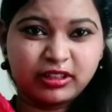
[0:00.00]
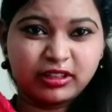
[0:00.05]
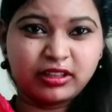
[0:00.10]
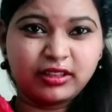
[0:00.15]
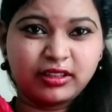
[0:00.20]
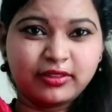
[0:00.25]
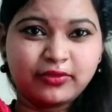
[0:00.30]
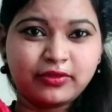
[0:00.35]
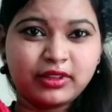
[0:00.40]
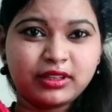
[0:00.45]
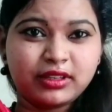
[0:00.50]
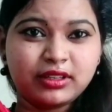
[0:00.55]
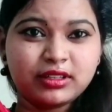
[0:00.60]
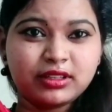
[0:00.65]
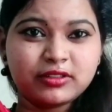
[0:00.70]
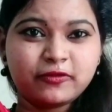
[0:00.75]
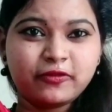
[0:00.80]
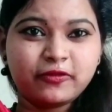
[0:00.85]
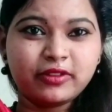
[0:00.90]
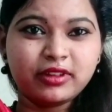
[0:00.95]
If it
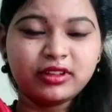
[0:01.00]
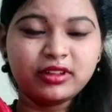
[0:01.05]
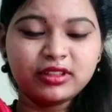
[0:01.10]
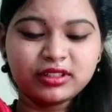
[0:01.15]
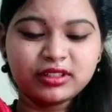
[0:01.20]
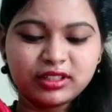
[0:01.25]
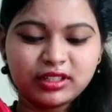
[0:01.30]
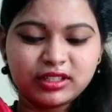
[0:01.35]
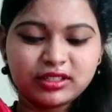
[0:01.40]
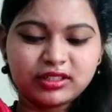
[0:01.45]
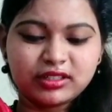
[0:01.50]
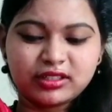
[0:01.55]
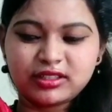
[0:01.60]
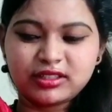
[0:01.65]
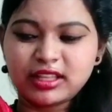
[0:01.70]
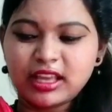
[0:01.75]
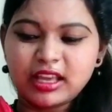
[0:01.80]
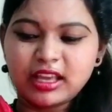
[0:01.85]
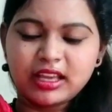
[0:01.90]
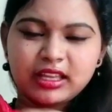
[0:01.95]
is frills is
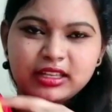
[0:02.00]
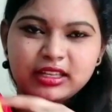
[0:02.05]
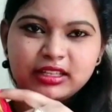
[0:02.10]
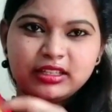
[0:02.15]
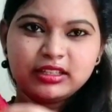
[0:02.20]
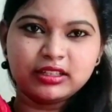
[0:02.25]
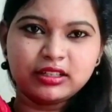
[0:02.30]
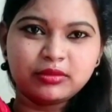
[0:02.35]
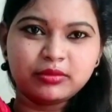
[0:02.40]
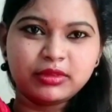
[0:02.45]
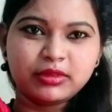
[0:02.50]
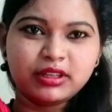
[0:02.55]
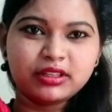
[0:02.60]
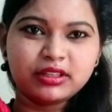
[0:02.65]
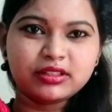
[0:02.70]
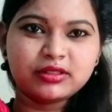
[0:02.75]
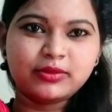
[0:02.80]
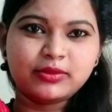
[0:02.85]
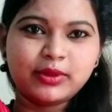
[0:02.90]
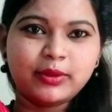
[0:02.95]
there here,
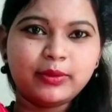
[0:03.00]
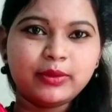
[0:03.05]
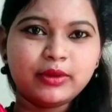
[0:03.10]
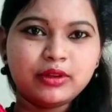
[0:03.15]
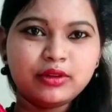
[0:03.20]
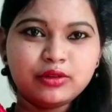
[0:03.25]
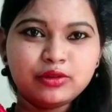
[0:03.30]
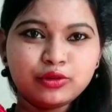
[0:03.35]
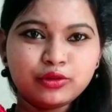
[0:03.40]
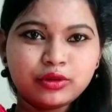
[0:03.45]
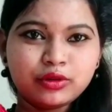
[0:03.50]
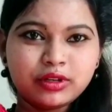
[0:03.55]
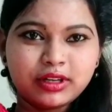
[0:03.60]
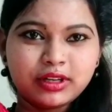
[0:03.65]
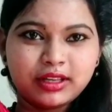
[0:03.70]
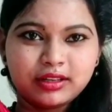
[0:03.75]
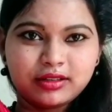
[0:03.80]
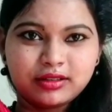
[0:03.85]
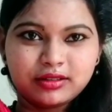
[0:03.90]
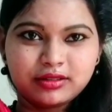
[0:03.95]
means we will look
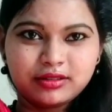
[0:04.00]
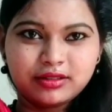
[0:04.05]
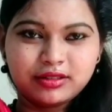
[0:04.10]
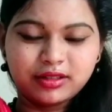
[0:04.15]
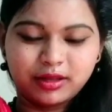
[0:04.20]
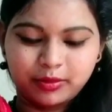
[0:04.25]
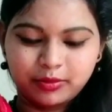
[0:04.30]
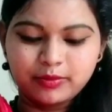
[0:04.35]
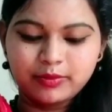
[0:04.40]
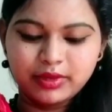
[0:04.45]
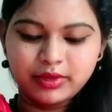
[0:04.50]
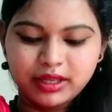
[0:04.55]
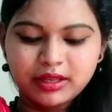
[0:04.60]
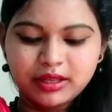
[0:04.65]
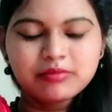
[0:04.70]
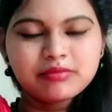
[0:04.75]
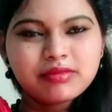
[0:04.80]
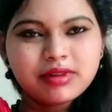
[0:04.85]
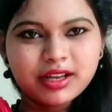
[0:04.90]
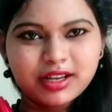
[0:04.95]
like a chubby,
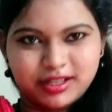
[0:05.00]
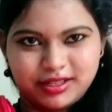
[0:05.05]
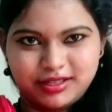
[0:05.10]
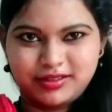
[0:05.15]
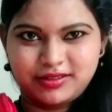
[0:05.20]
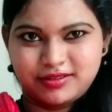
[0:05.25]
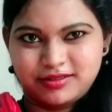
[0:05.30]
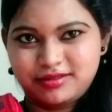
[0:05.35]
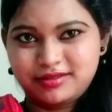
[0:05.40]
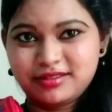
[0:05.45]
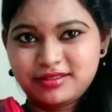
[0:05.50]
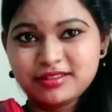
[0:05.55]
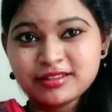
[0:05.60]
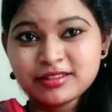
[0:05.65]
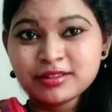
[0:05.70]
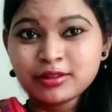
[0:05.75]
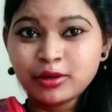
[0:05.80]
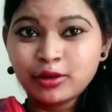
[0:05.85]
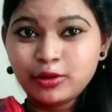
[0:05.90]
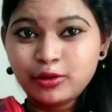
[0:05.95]
but
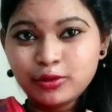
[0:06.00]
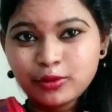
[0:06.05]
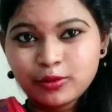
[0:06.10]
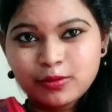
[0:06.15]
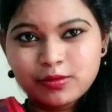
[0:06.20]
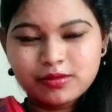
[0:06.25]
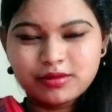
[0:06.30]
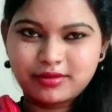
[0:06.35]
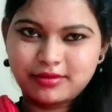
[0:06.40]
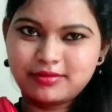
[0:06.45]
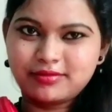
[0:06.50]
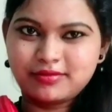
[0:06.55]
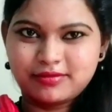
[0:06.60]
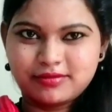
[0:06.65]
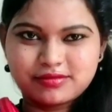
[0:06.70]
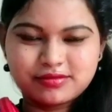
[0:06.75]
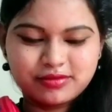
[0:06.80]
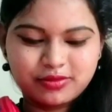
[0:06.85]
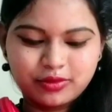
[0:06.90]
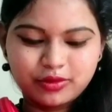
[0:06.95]
look
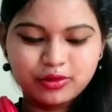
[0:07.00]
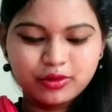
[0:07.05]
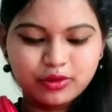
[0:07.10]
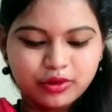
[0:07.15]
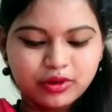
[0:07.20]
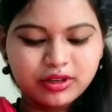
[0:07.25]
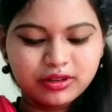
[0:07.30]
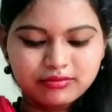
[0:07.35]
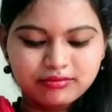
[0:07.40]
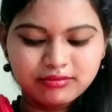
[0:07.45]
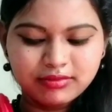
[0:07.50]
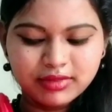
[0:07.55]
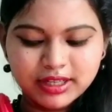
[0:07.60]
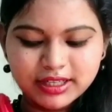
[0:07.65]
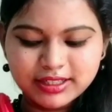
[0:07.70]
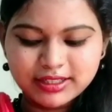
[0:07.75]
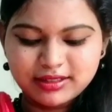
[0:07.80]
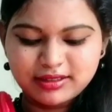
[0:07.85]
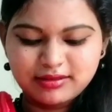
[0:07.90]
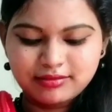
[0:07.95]
good,
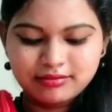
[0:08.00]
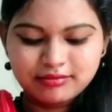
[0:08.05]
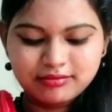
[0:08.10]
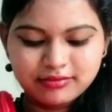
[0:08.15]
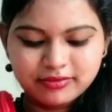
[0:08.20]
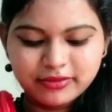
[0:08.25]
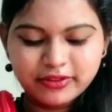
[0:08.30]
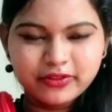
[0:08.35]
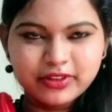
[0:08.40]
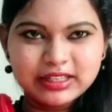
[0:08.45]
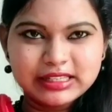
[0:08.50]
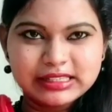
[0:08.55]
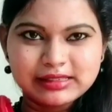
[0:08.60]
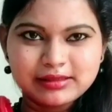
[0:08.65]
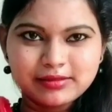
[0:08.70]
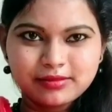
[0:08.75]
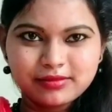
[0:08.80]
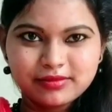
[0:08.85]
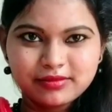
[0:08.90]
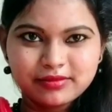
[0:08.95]
but we
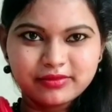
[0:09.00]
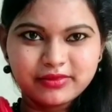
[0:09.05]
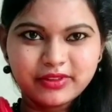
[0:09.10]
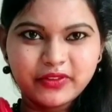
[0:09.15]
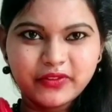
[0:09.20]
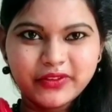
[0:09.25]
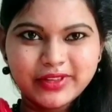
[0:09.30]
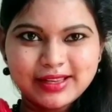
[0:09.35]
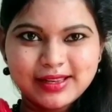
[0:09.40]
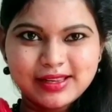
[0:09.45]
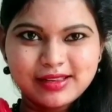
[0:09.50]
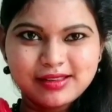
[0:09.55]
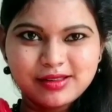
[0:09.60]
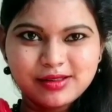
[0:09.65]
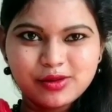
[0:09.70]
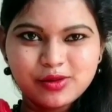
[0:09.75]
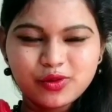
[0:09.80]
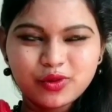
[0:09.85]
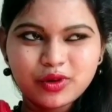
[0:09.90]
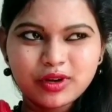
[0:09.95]

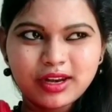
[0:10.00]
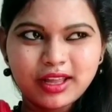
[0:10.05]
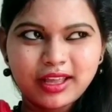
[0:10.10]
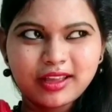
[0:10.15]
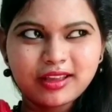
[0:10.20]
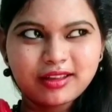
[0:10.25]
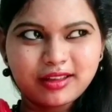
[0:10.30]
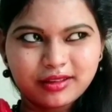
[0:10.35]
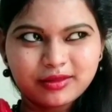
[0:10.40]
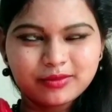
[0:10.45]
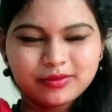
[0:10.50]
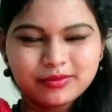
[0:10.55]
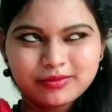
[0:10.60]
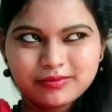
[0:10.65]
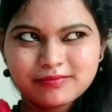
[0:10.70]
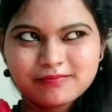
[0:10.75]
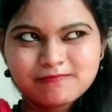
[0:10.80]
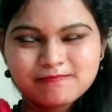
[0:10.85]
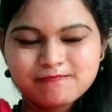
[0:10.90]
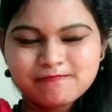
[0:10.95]
will look like
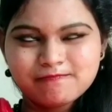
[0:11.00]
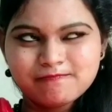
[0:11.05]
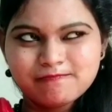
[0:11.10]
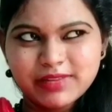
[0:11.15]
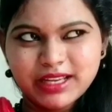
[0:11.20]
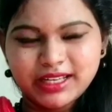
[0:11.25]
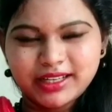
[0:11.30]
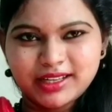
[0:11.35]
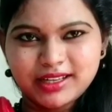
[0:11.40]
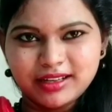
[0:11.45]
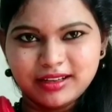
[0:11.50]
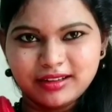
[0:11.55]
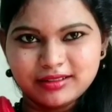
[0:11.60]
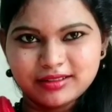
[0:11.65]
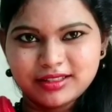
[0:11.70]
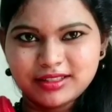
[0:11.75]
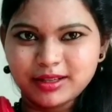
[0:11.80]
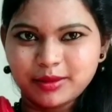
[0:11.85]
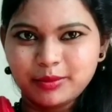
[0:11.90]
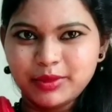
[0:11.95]
bit
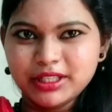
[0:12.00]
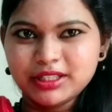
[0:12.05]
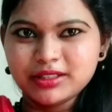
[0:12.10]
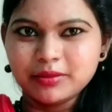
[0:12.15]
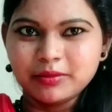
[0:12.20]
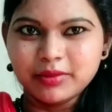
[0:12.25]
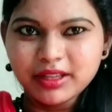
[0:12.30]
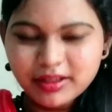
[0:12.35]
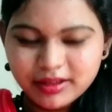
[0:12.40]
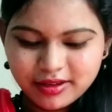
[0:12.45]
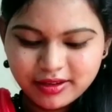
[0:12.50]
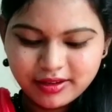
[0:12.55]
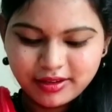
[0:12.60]
chubby.